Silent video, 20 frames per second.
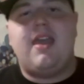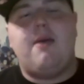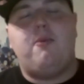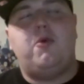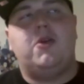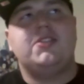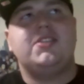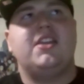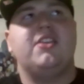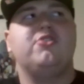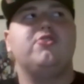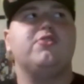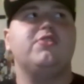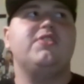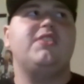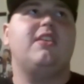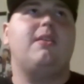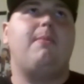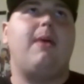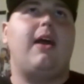And what's
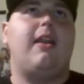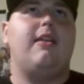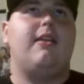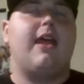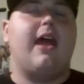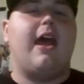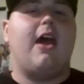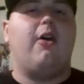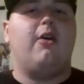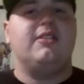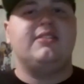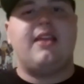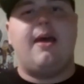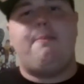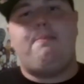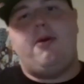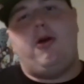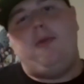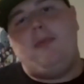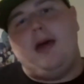interesting about it now is
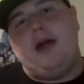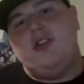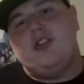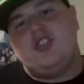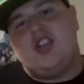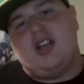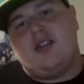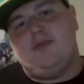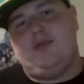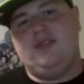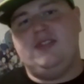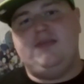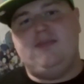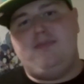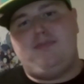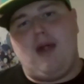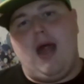that Bill Belichick's